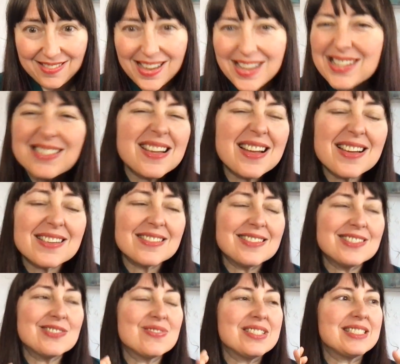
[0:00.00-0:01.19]
And it's not going to
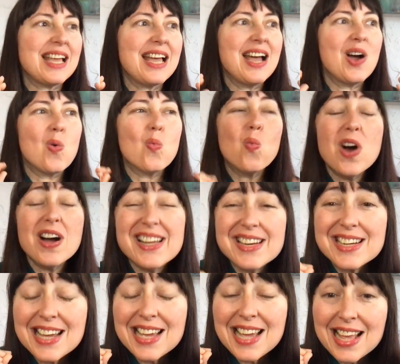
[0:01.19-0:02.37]
do us
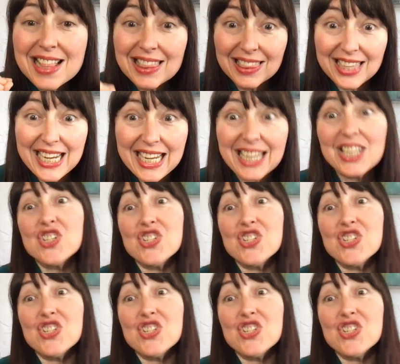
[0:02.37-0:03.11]
one lick of